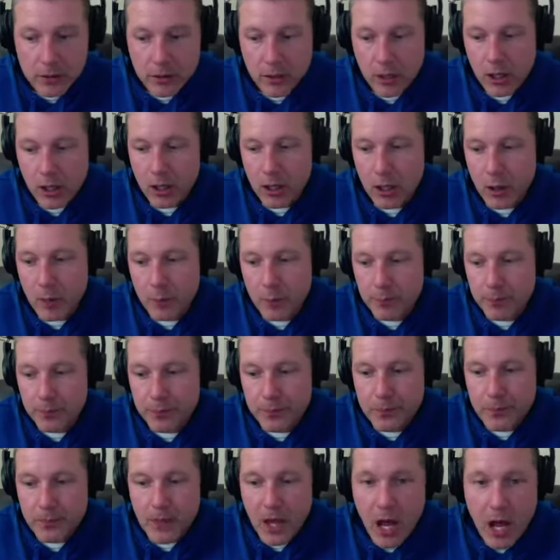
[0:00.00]

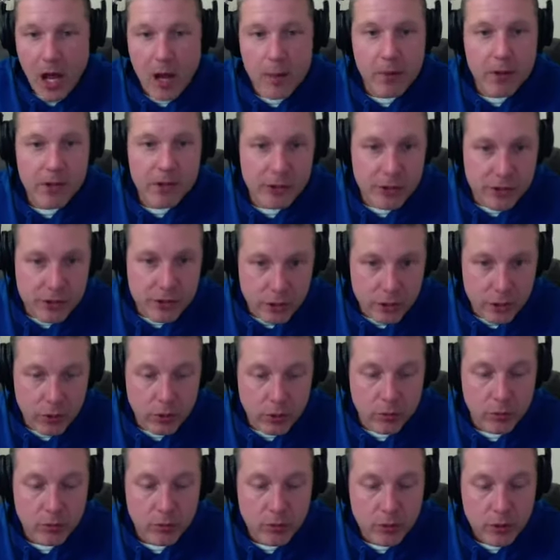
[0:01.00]
I mentioned to
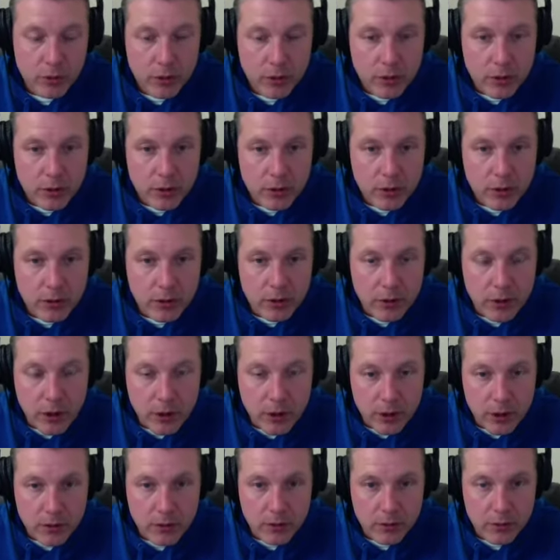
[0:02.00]
you
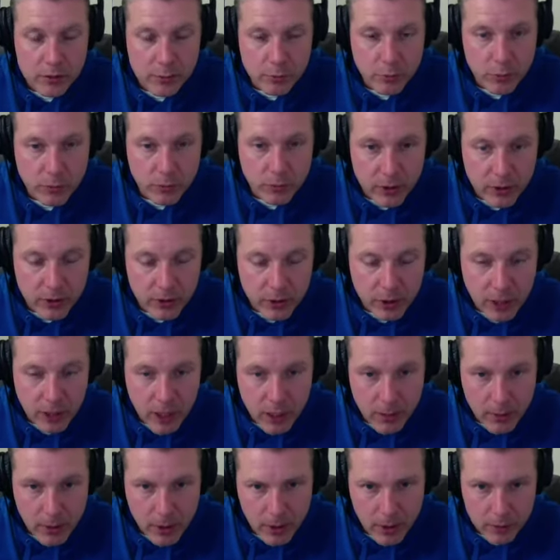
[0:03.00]
there was a movie that
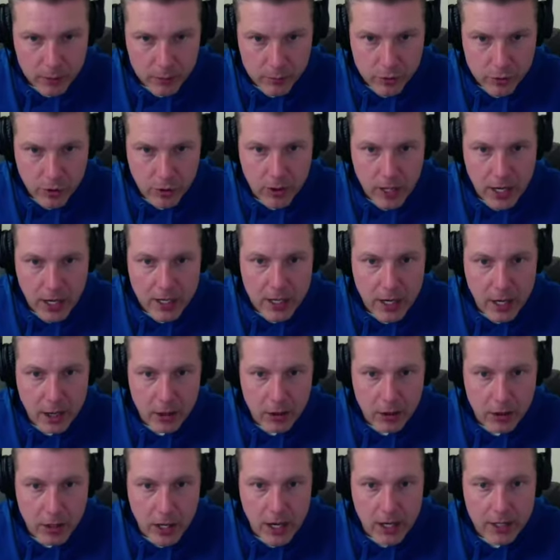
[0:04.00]
came out. It's called I Care
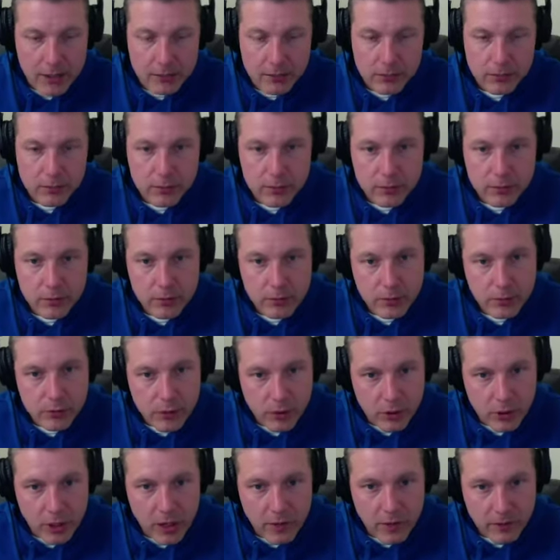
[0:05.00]
a Lot. It's
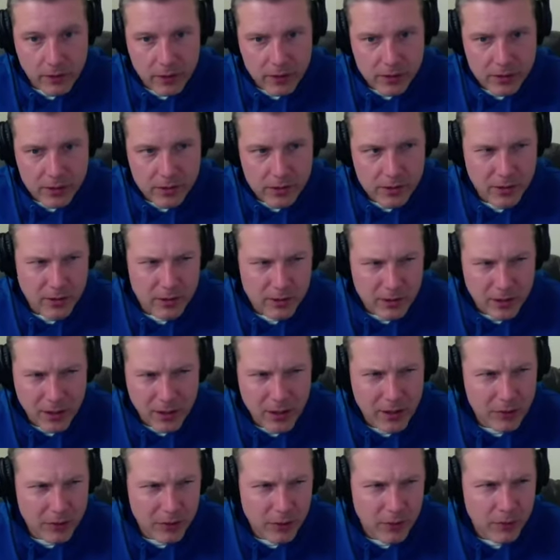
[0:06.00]
on Netflix. I
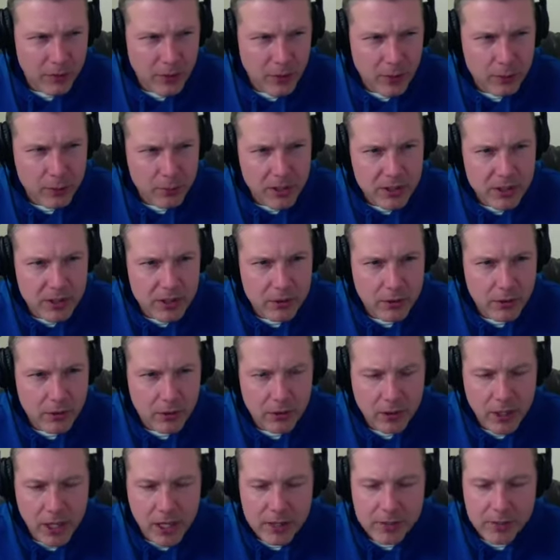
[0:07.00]
don't know if I mentioned it
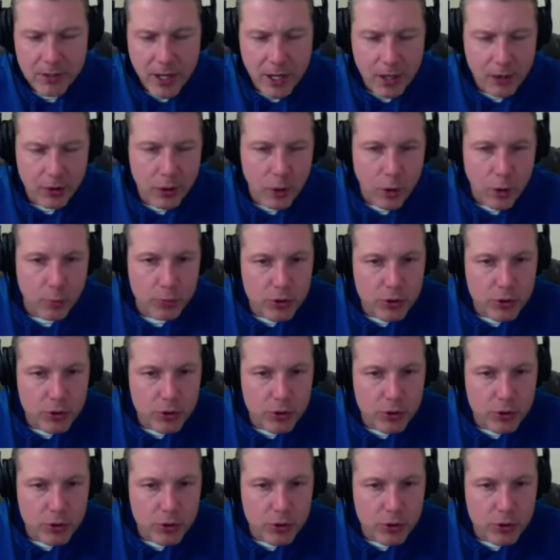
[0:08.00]
on last one. I don't know.